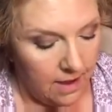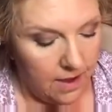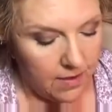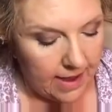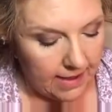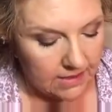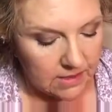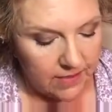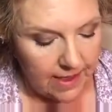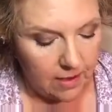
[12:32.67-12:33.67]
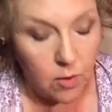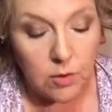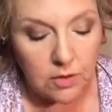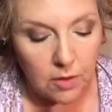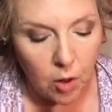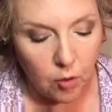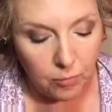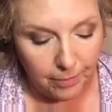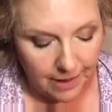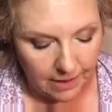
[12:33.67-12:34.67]
Okay, and so that'll
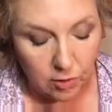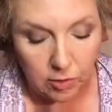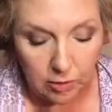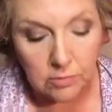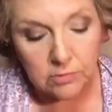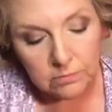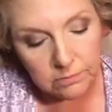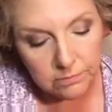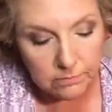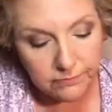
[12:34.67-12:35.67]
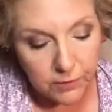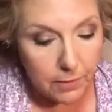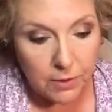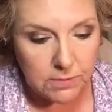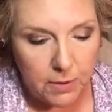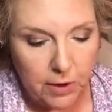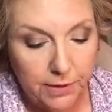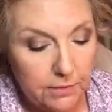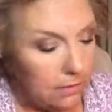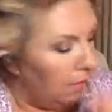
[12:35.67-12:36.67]
hold my curl for the most part.